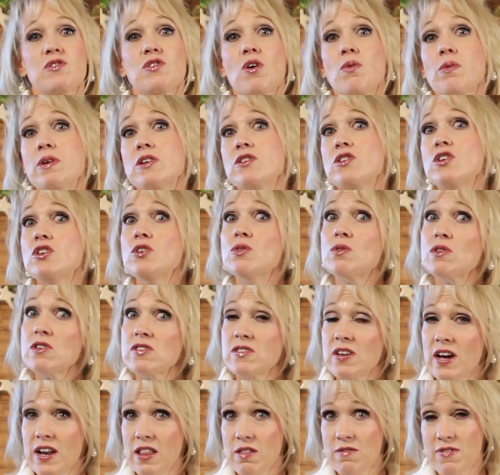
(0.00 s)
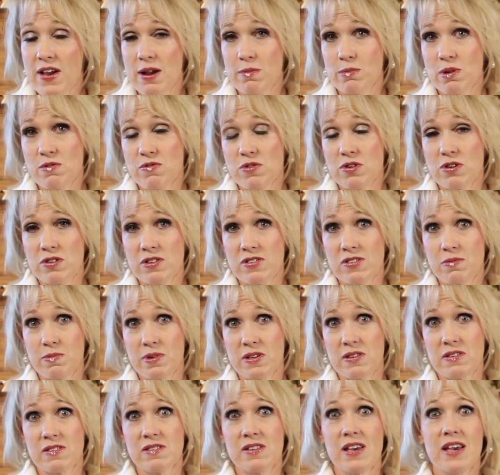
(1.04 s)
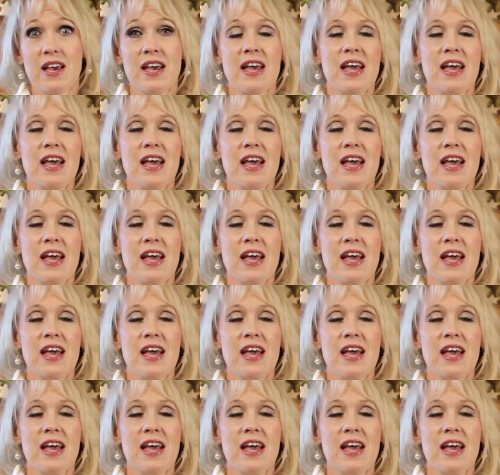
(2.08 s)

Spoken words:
going to your side of the family for Christmas.